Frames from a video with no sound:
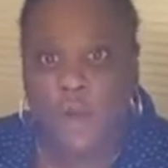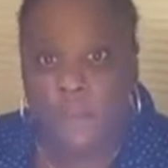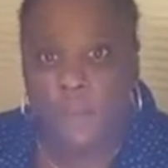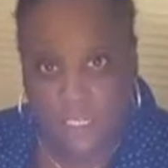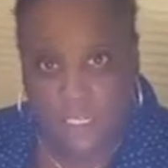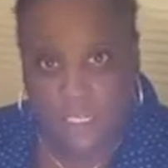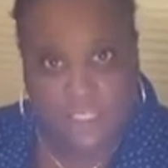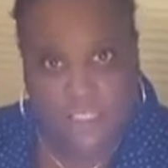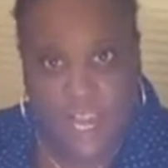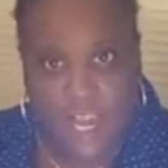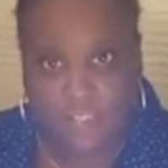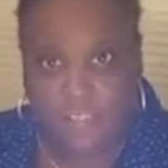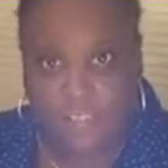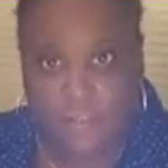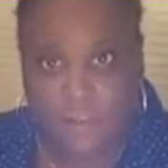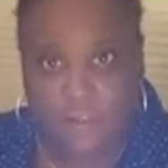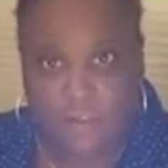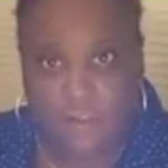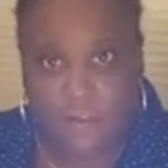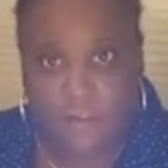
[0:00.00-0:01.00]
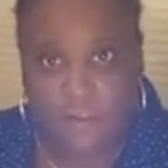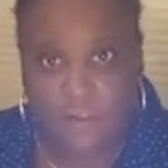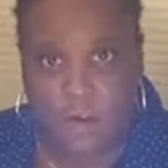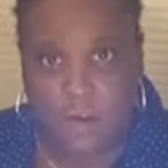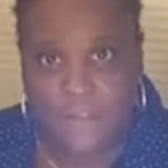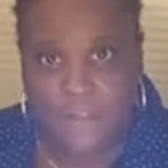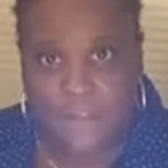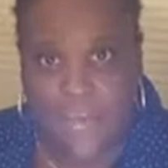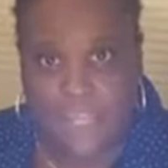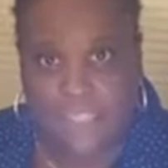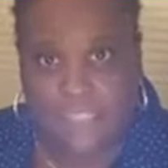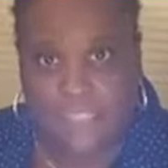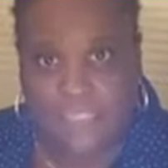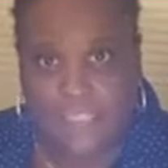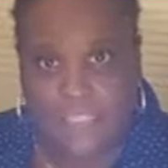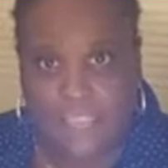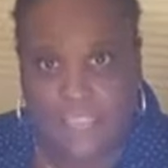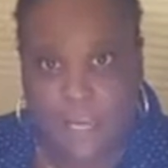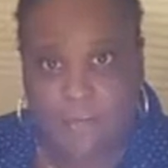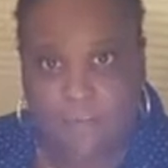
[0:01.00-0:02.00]
just like the
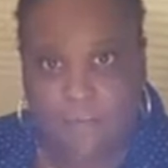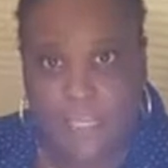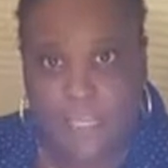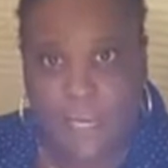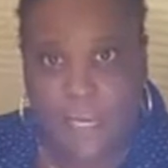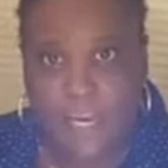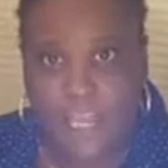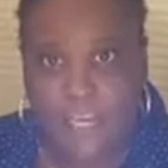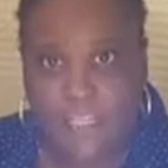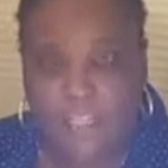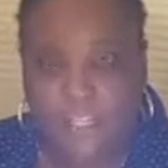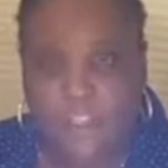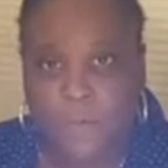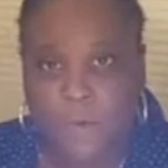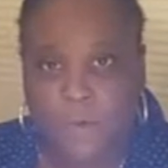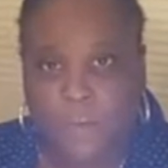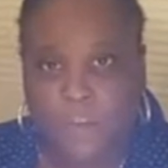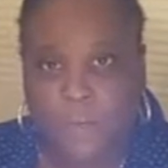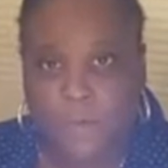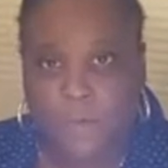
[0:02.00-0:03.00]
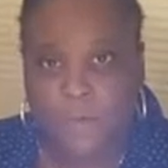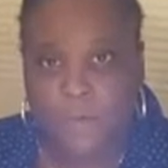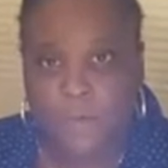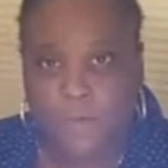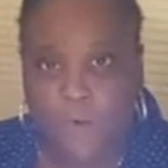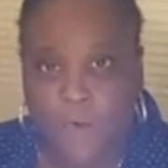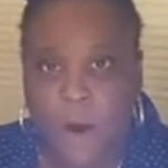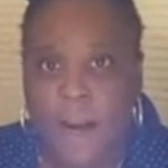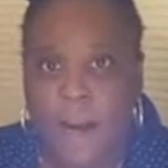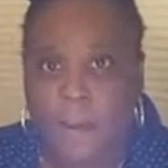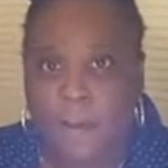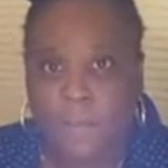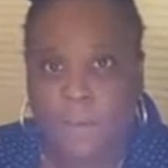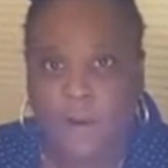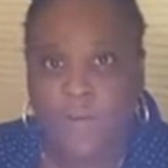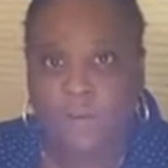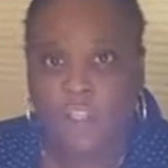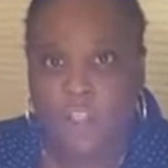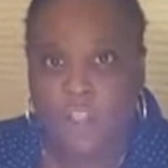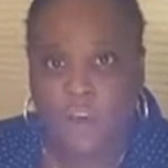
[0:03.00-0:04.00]
fasting steps that Alexis posted before and I
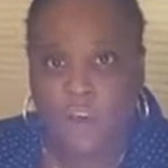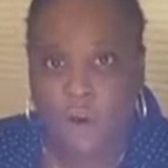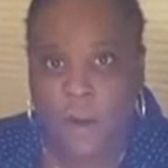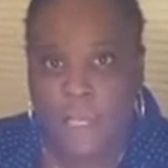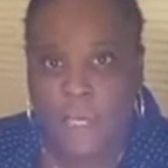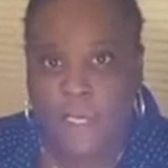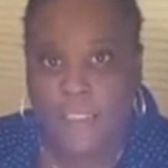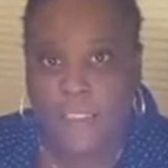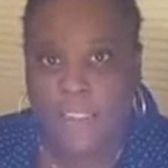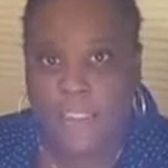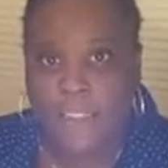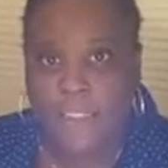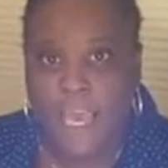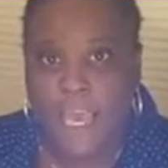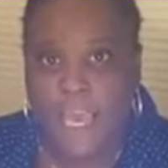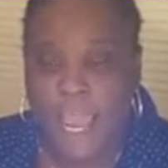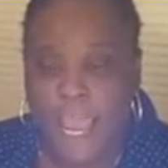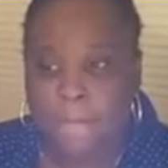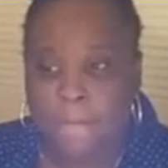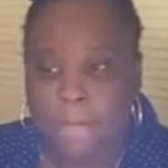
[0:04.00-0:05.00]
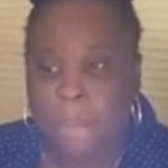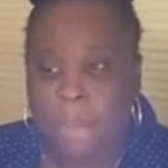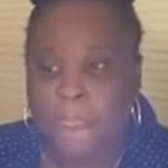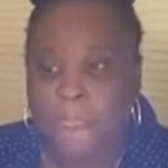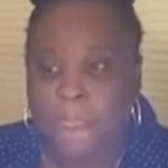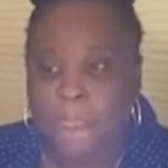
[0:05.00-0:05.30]
posted earlier today,